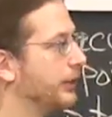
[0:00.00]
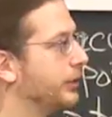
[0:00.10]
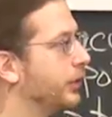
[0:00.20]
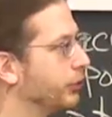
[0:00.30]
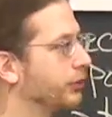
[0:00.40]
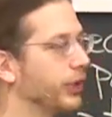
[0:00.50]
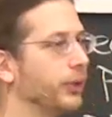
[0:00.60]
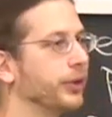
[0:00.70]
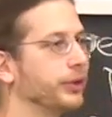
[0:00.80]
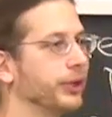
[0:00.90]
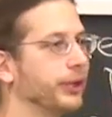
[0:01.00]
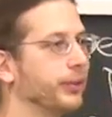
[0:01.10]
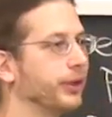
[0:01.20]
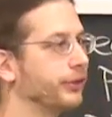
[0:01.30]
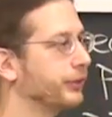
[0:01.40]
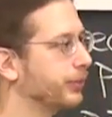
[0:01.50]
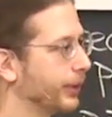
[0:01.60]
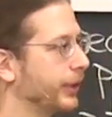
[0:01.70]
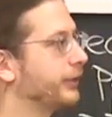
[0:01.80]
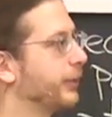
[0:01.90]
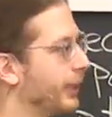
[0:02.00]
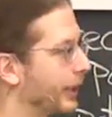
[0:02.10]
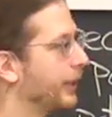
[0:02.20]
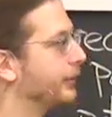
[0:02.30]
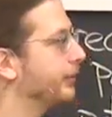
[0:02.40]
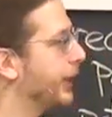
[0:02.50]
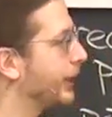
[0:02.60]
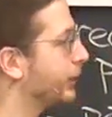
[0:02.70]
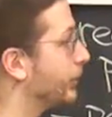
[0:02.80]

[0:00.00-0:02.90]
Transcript: no slower than it was, uh, except by a constant factor.